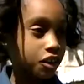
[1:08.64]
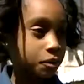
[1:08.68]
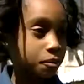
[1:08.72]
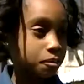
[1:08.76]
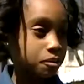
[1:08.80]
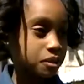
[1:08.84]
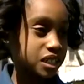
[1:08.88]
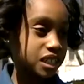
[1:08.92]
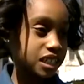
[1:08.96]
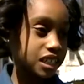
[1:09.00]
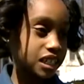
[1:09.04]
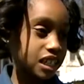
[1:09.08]
the
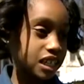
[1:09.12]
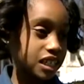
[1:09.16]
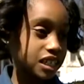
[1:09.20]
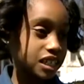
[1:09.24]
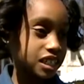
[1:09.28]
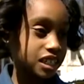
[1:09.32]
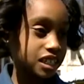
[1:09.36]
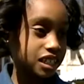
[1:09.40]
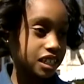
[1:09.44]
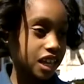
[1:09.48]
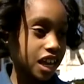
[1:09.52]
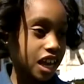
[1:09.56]

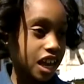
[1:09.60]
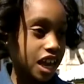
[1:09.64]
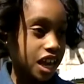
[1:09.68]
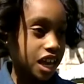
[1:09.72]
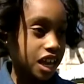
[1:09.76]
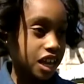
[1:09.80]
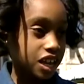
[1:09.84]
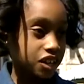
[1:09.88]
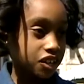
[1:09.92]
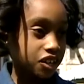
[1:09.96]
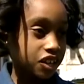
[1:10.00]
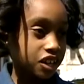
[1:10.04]
princesses,
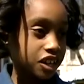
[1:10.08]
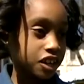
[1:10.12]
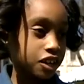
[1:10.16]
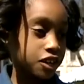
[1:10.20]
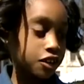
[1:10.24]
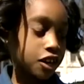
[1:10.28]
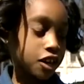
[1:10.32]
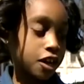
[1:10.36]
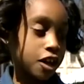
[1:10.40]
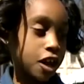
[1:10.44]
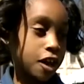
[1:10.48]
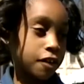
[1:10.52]
and you're
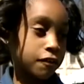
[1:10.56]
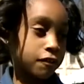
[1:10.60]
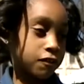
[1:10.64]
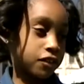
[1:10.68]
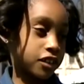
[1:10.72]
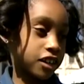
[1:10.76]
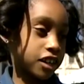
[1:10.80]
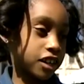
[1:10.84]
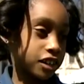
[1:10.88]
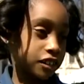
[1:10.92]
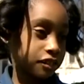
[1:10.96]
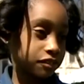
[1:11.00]
here to have
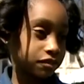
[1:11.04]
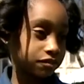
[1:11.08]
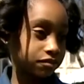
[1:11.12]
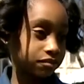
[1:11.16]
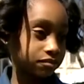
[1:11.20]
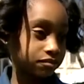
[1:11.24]
fun.